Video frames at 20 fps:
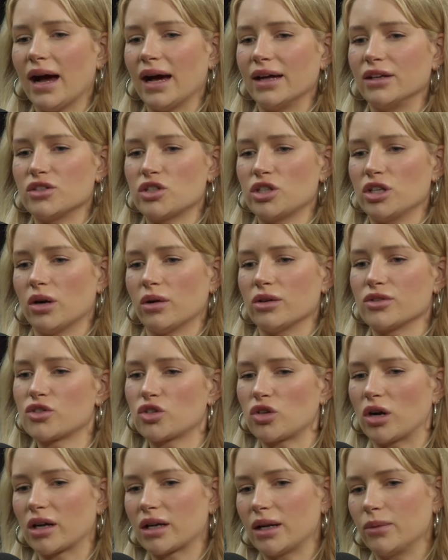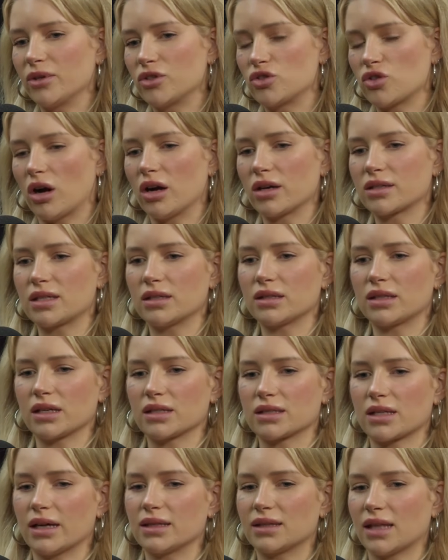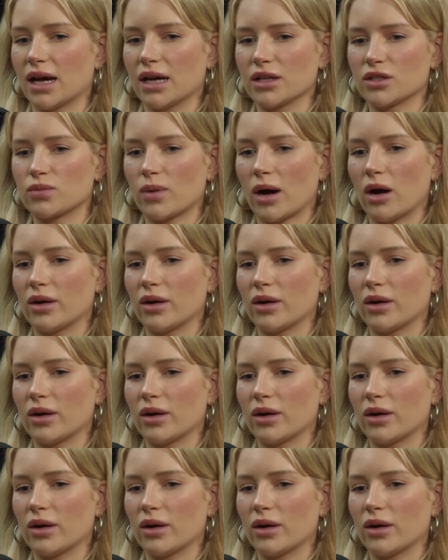And, you know, I was struggling with drugs and things like that as well.